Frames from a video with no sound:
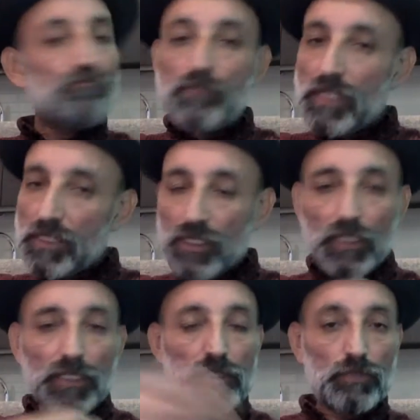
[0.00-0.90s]

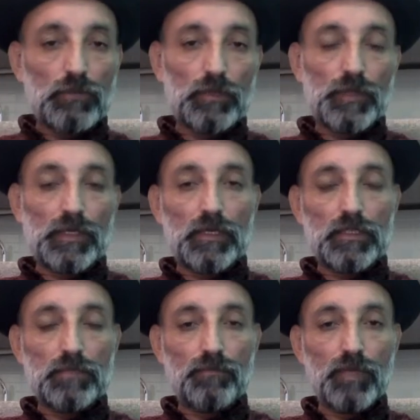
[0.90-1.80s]
gazillion solar
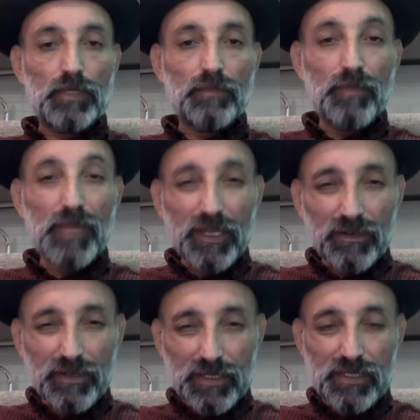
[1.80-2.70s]
panels, but
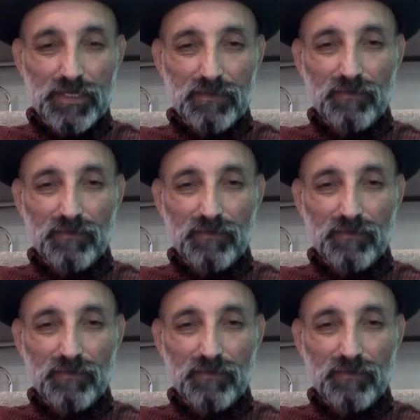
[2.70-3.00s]
batteries,